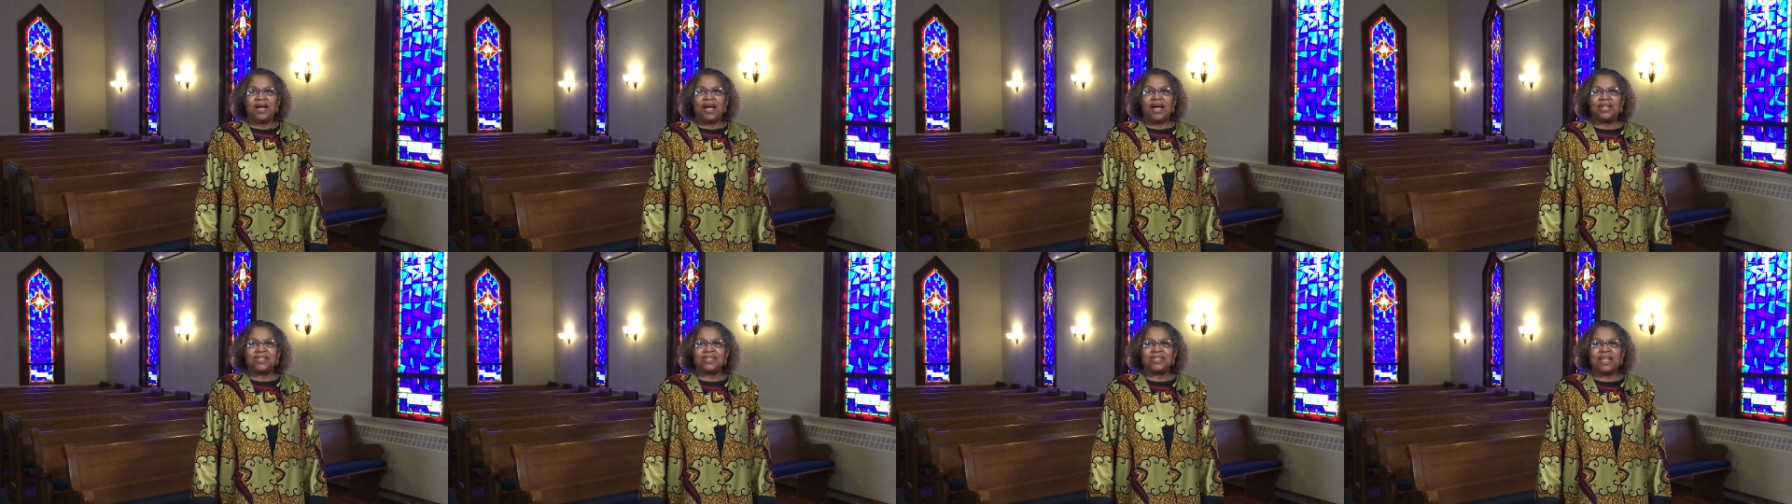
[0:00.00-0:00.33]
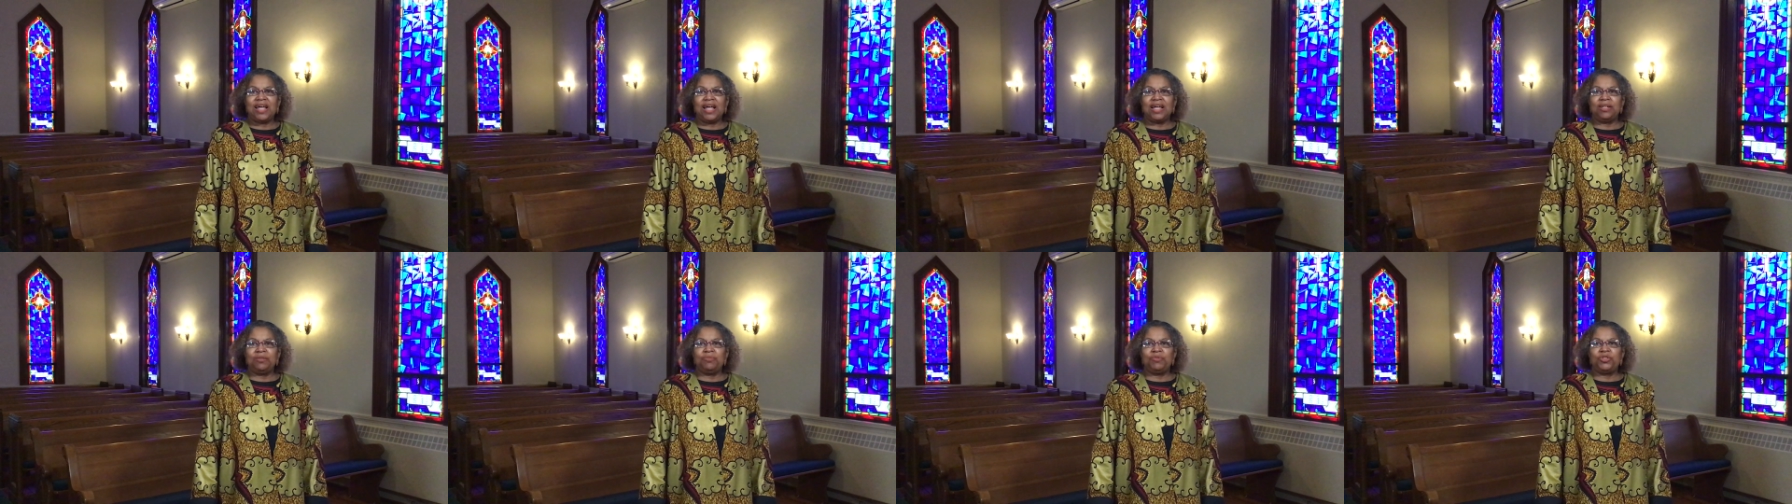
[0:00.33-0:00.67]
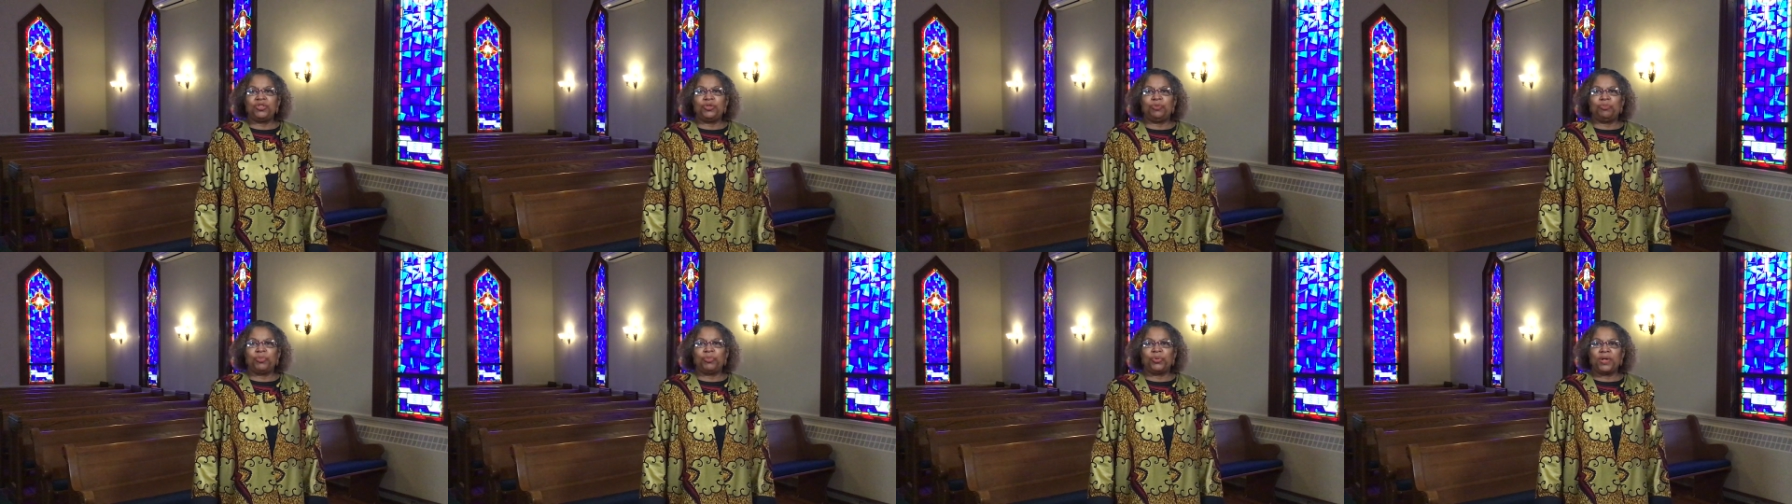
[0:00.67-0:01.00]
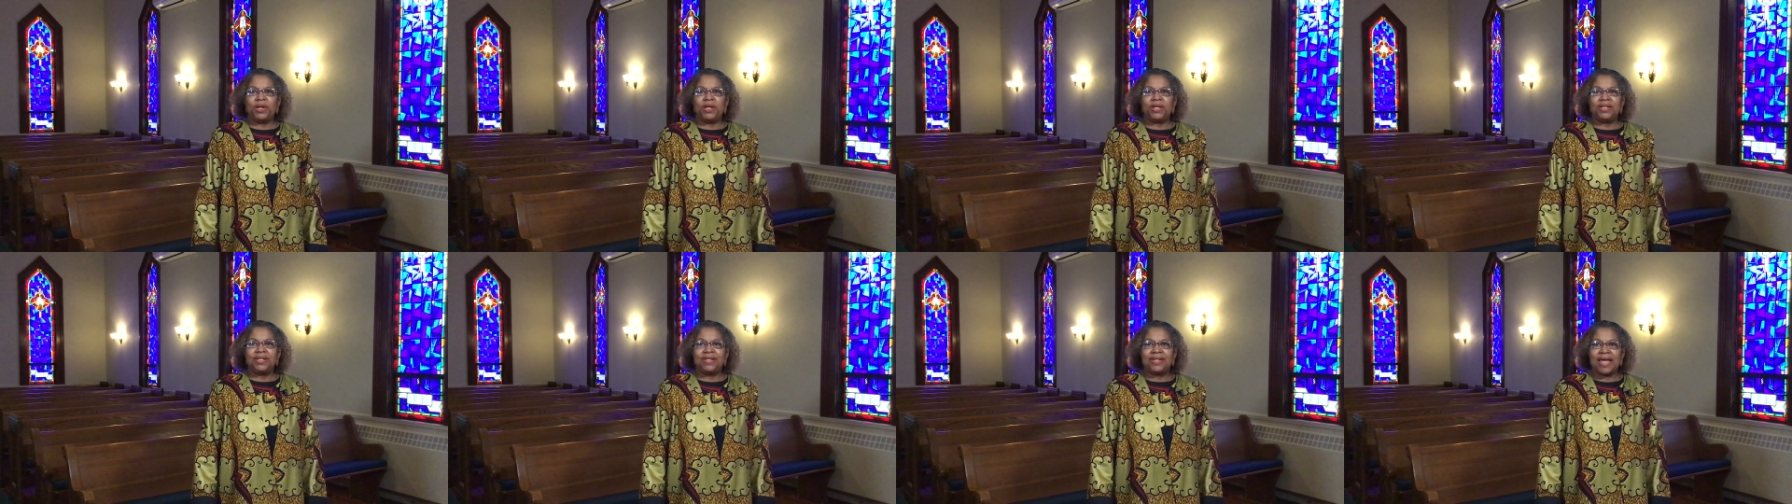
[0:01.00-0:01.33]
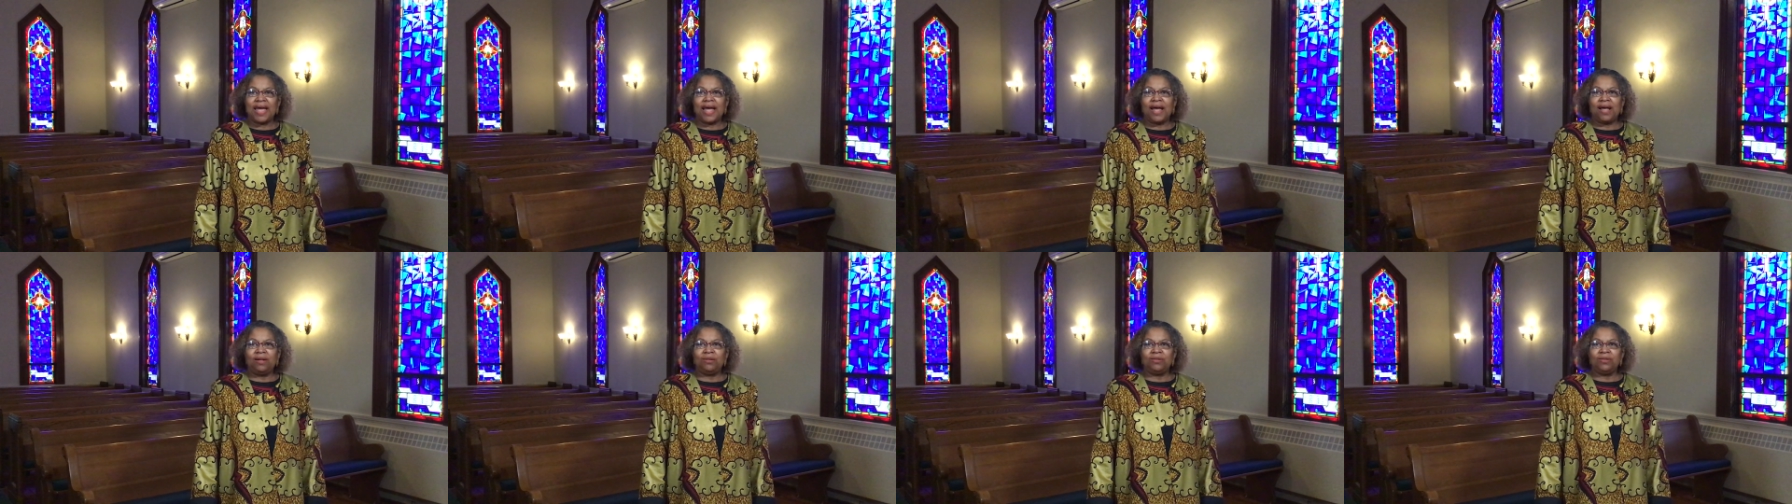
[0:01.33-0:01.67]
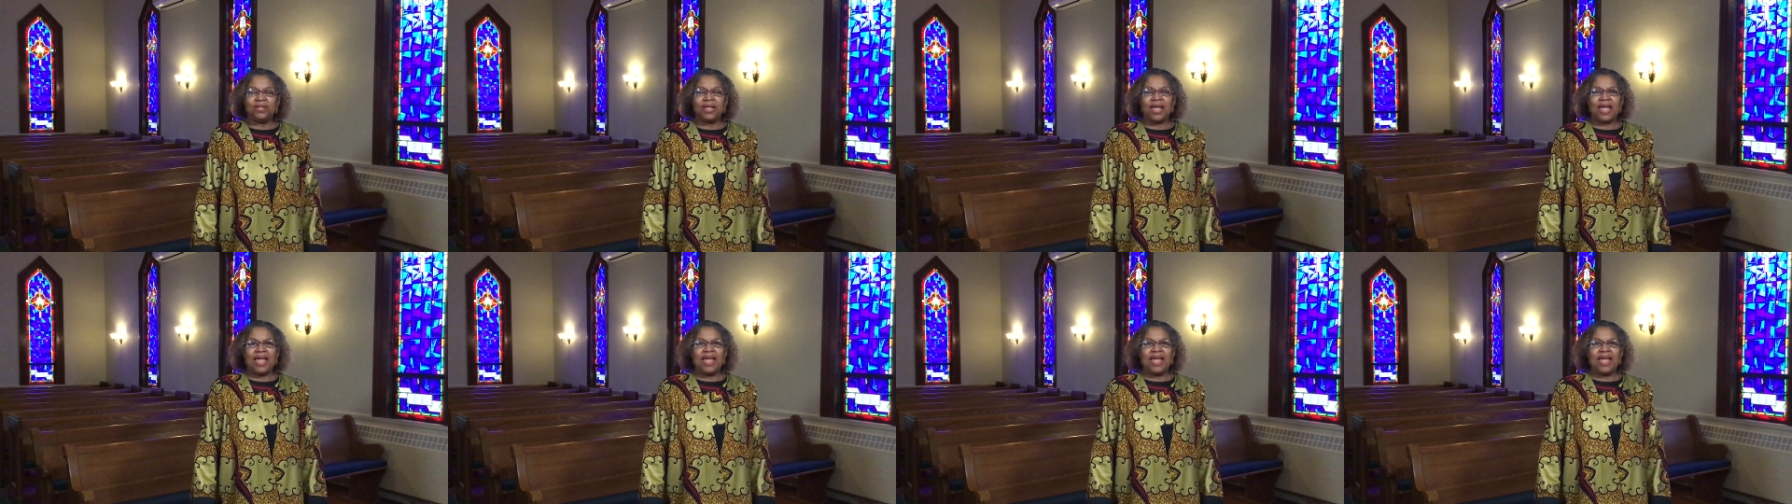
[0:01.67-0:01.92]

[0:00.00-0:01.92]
a time to break down